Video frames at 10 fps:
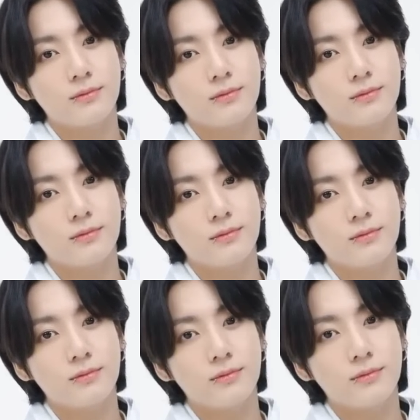
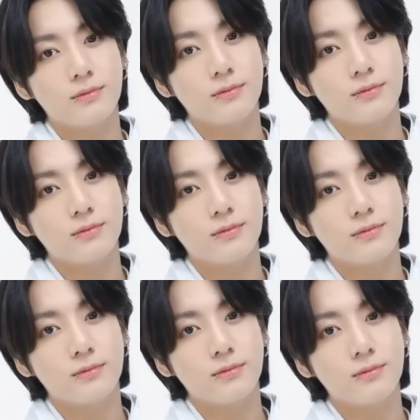
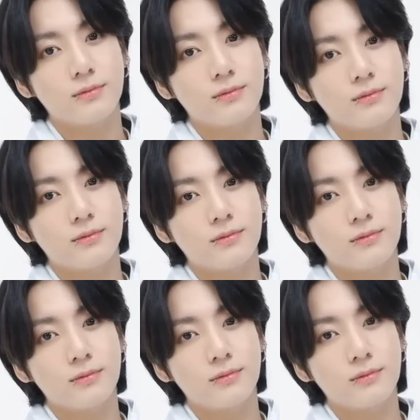
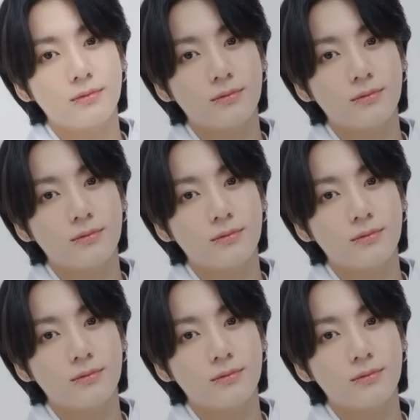Nothing is said.